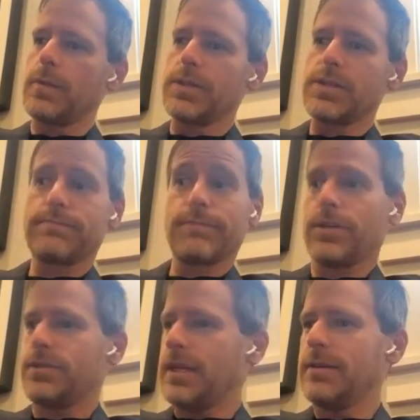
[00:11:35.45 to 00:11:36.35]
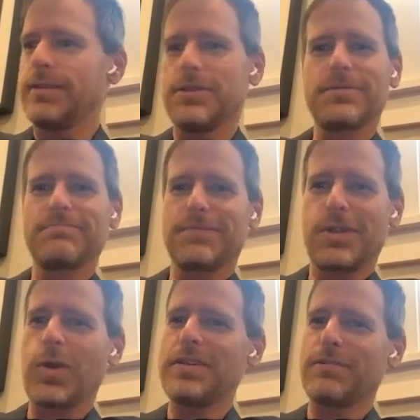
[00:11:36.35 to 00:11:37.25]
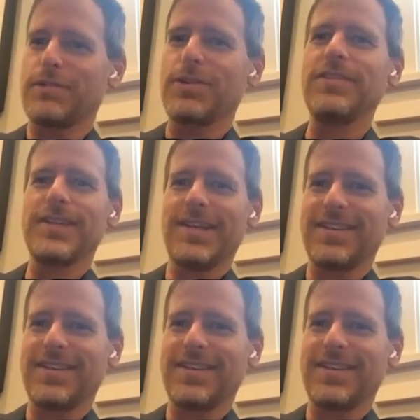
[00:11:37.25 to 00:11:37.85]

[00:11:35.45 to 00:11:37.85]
which turns out is quite difficult.